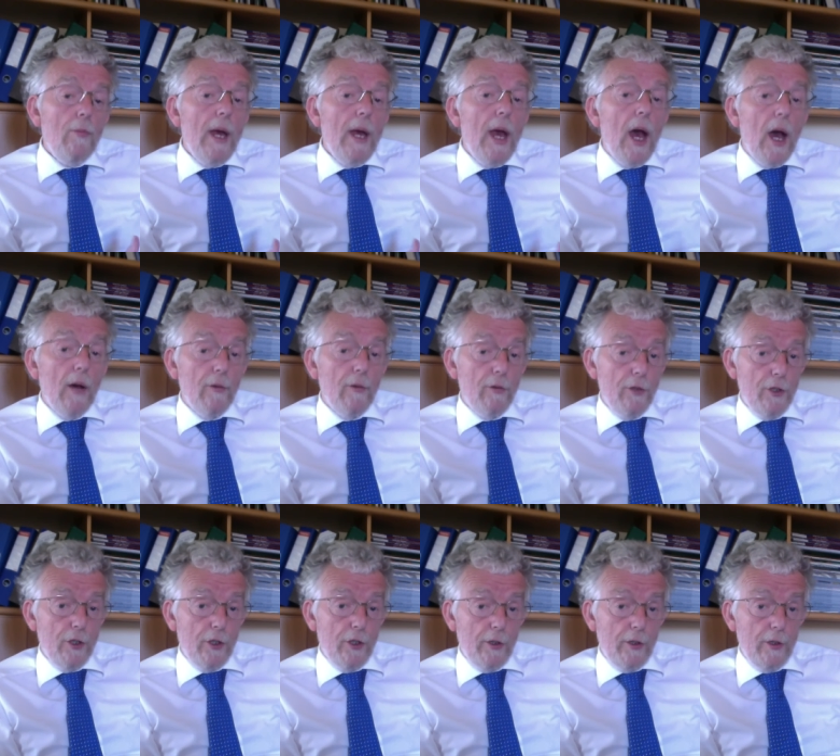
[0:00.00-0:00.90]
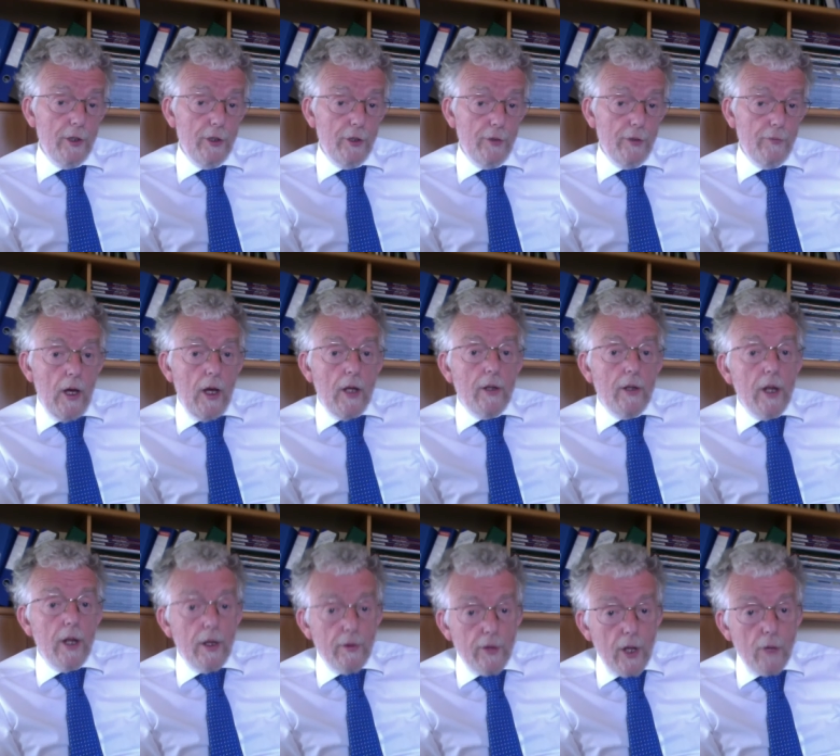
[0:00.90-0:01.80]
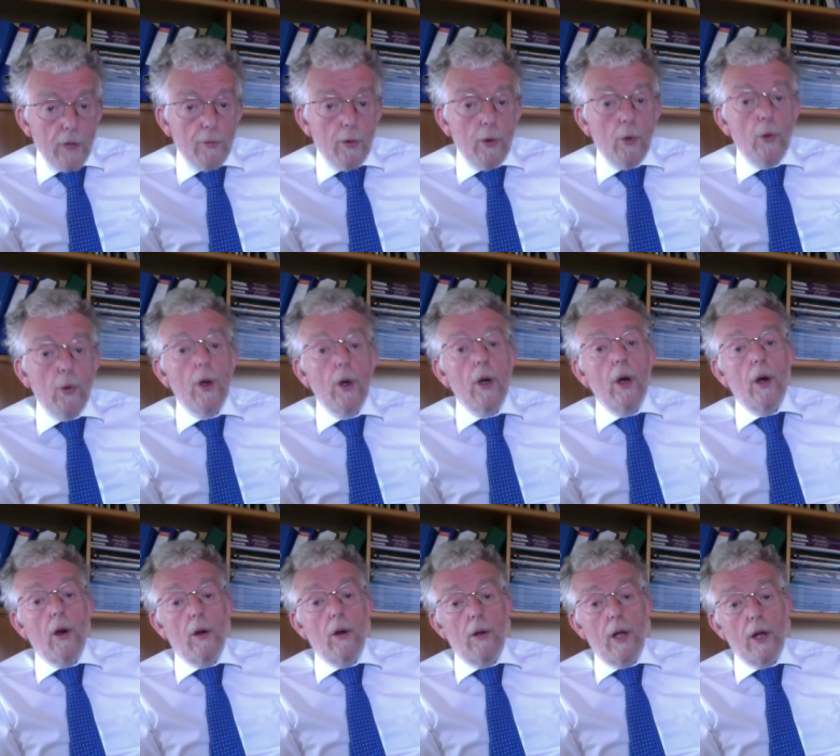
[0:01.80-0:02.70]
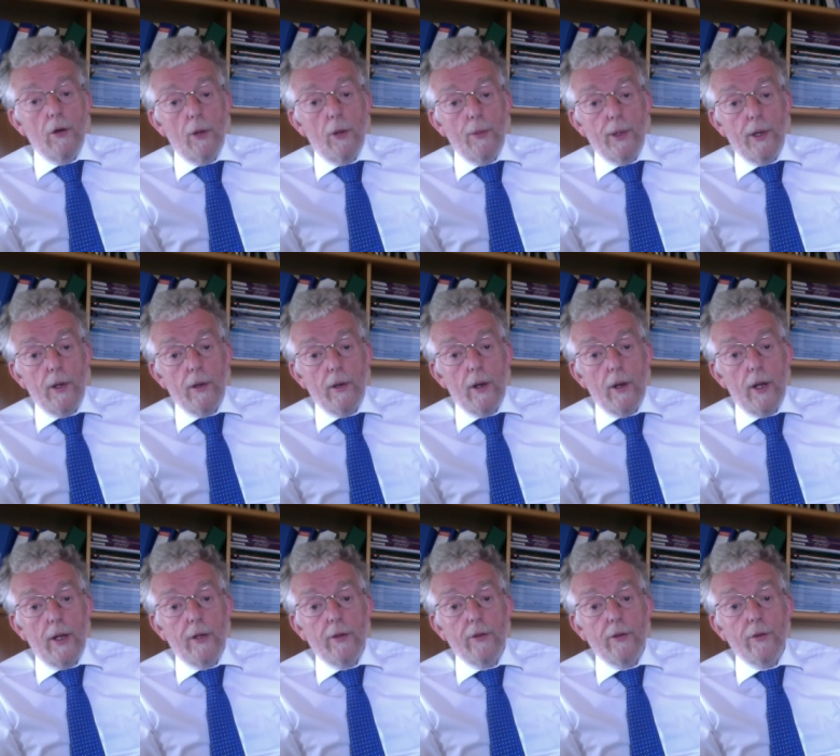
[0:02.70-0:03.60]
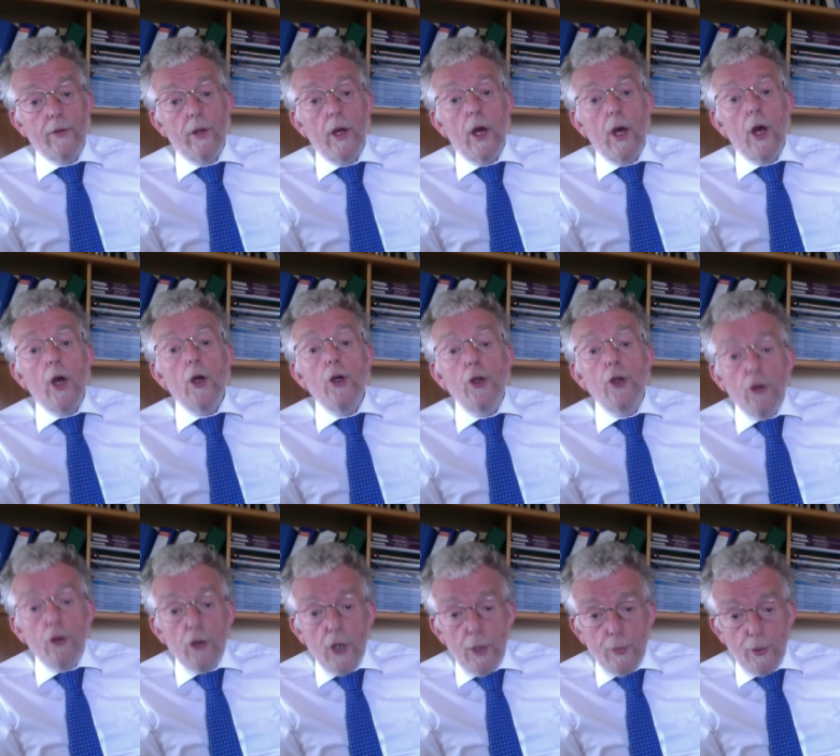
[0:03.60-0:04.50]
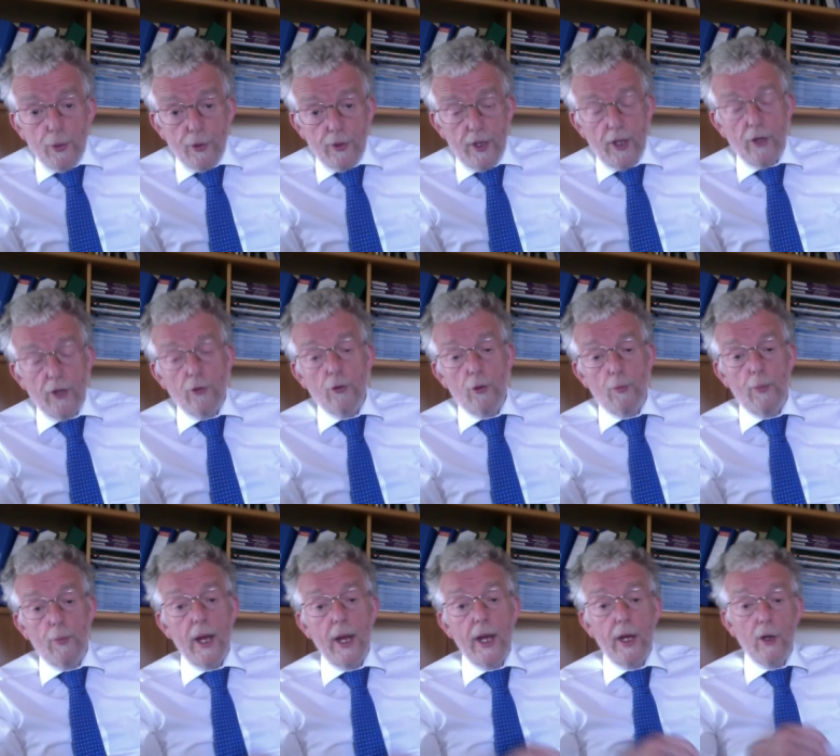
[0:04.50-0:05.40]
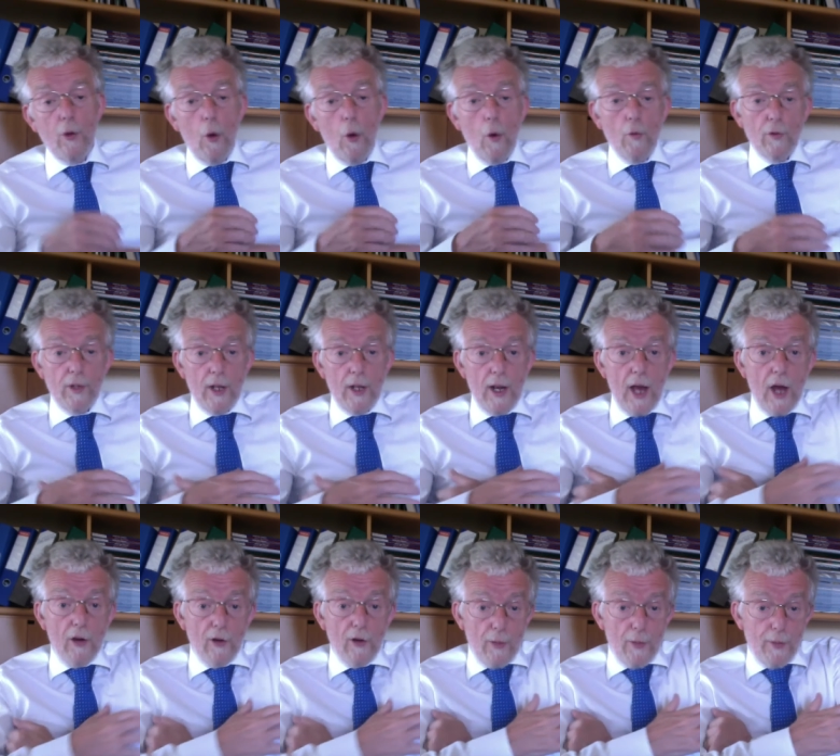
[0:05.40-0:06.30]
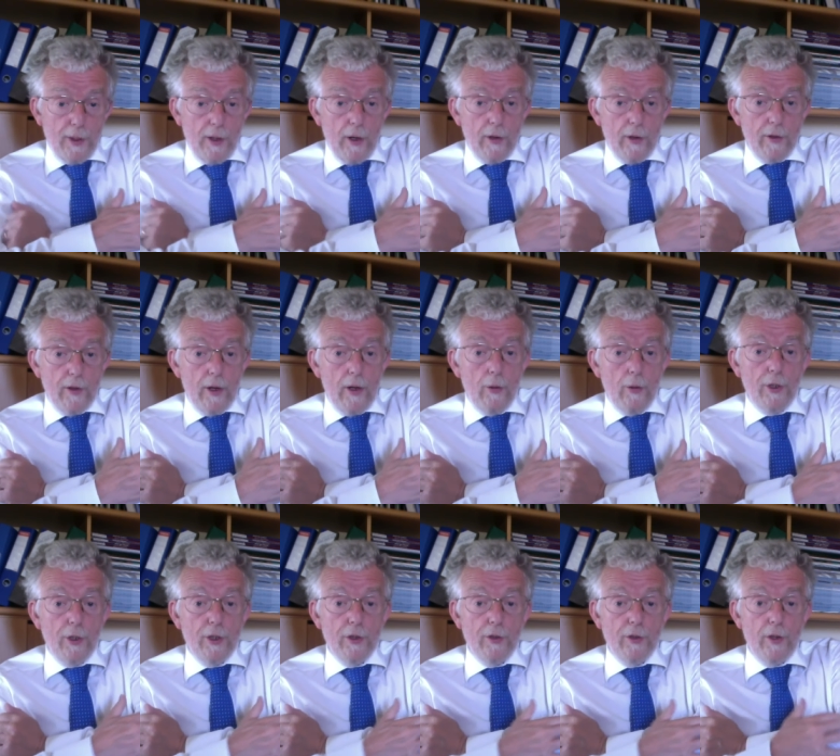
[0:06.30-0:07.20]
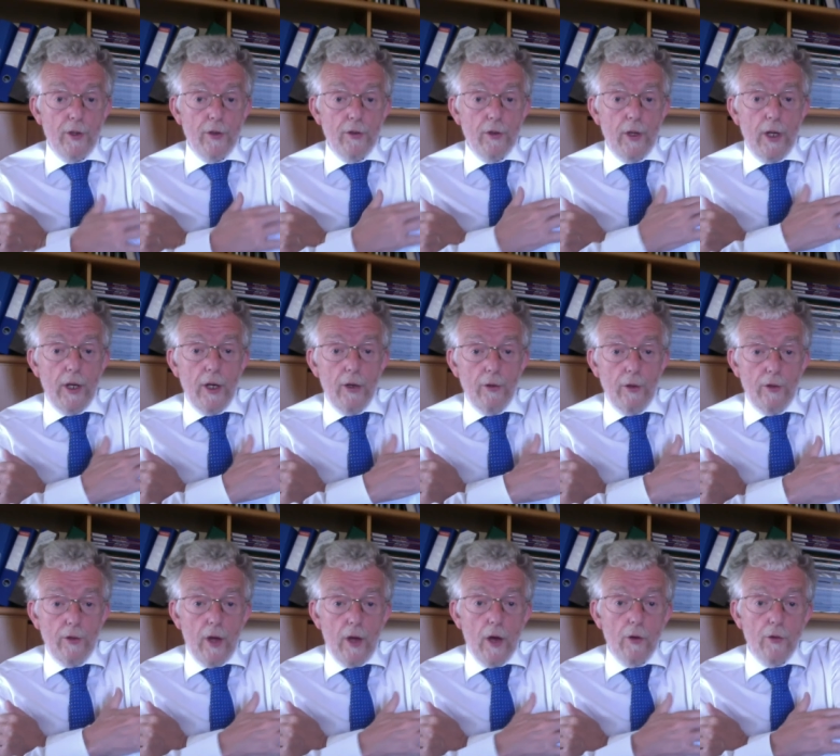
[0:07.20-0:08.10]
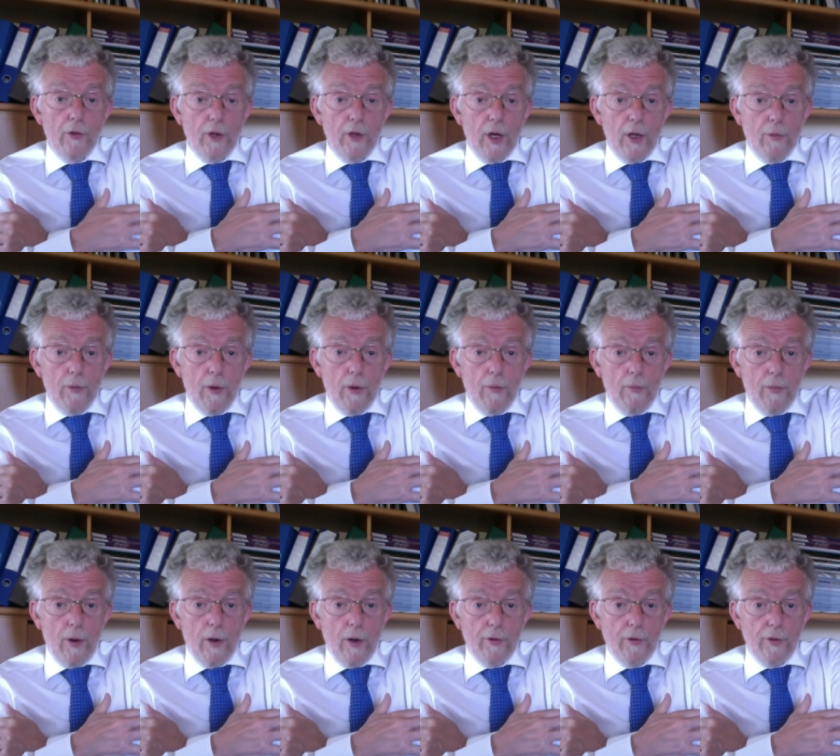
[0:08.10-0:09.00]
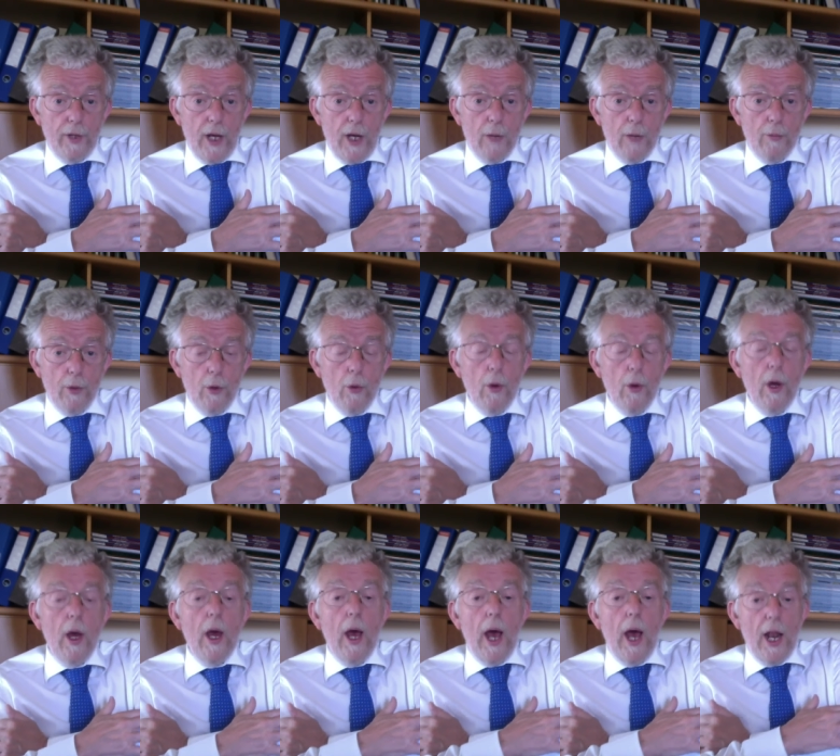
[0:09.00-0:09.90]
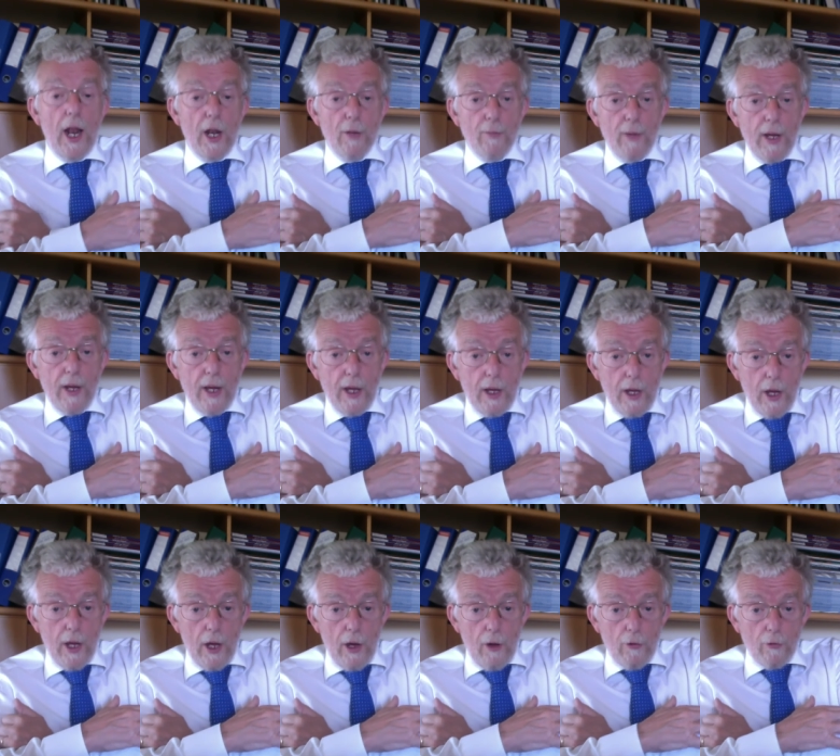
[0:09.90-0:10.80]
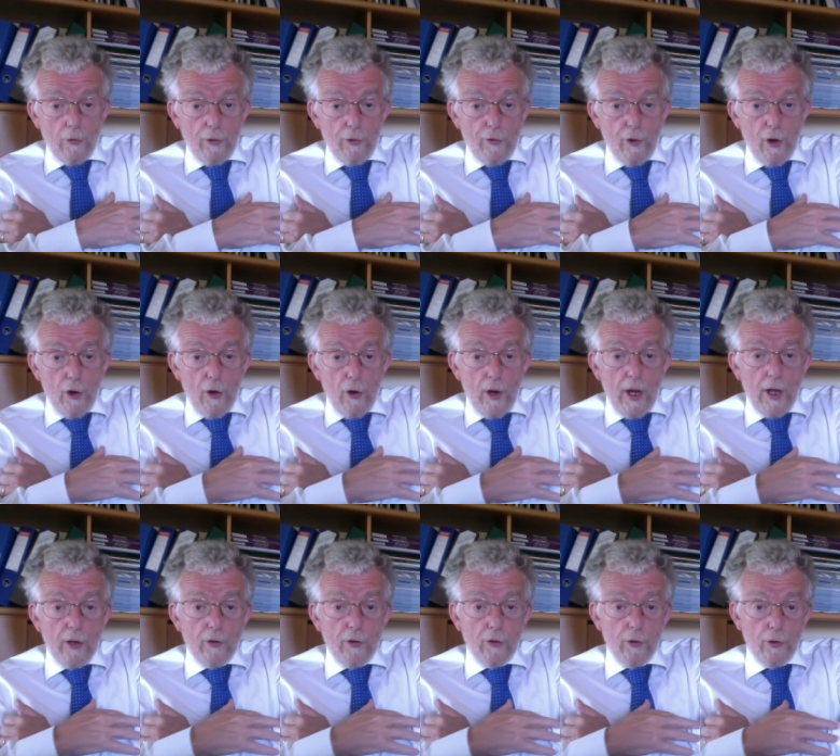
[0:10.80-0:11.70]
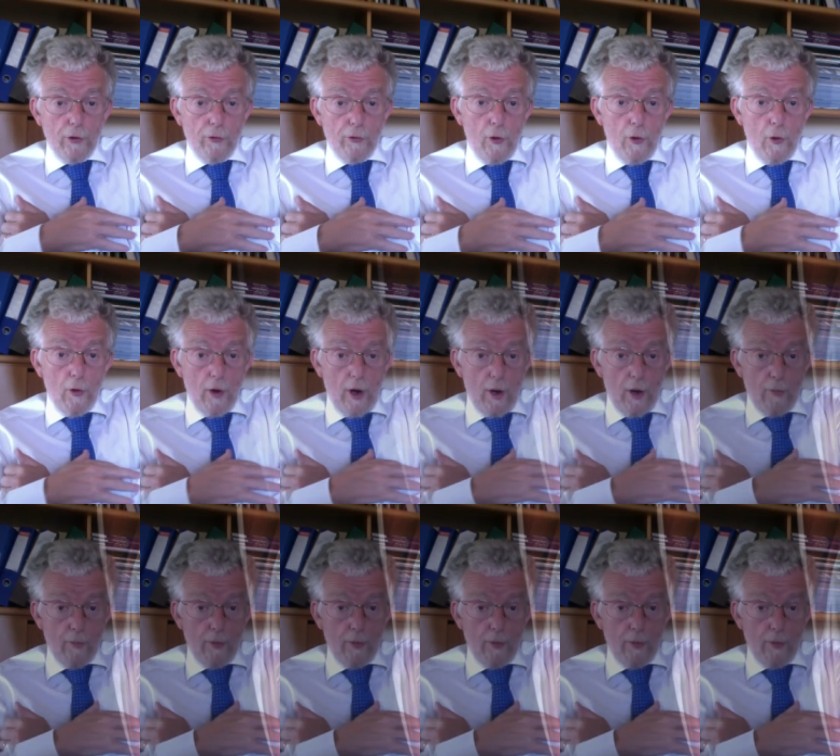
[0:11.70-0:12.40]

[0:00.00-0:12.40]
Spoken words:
have such a condition. Tennis elbow or lateral epicondylitis usually presents with pain over the lateral epicondyle, which is this here, this outside part of the elbow, and it may refer into the forearm.